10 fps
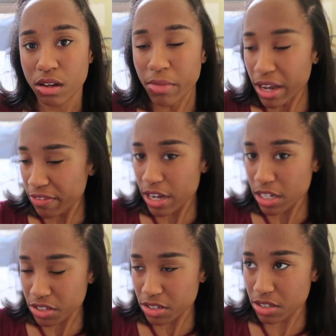My
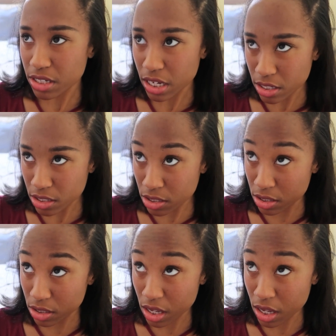fashion
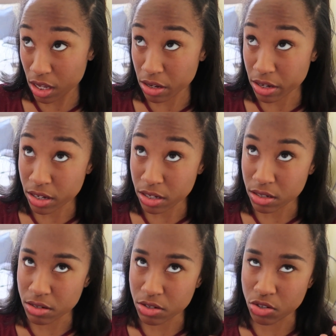sense
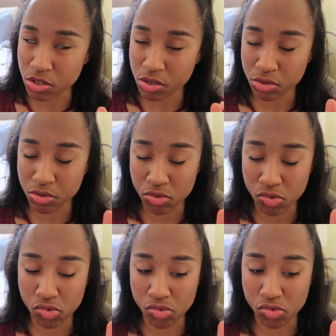is,
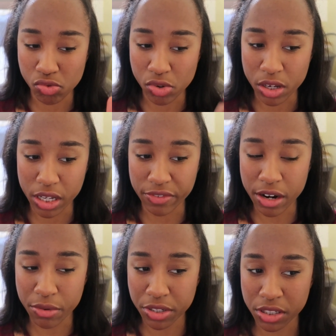if
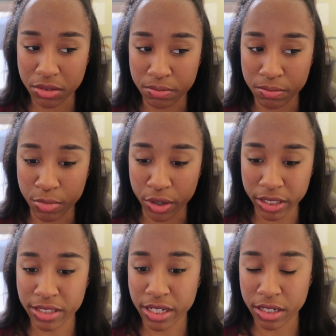I were to
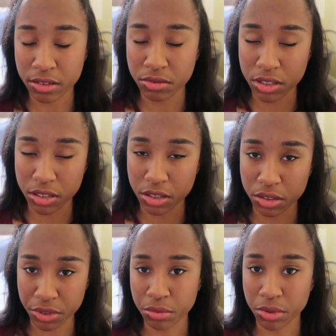boil it down to
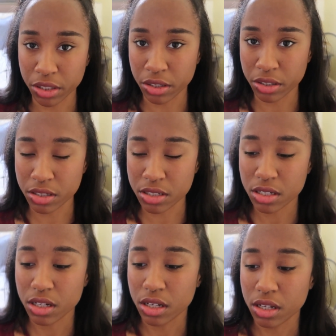3 words,
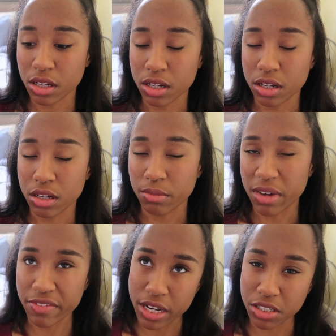
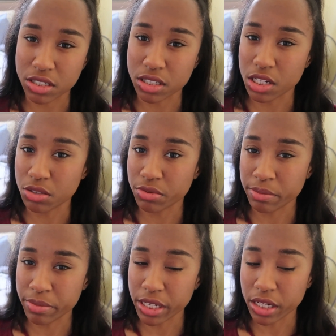my fashion sense
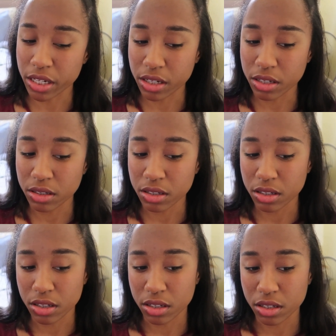would be
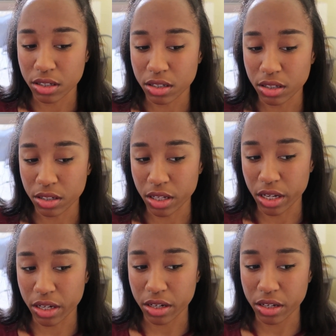
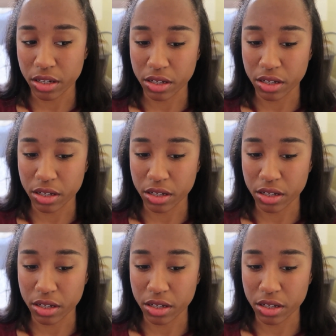like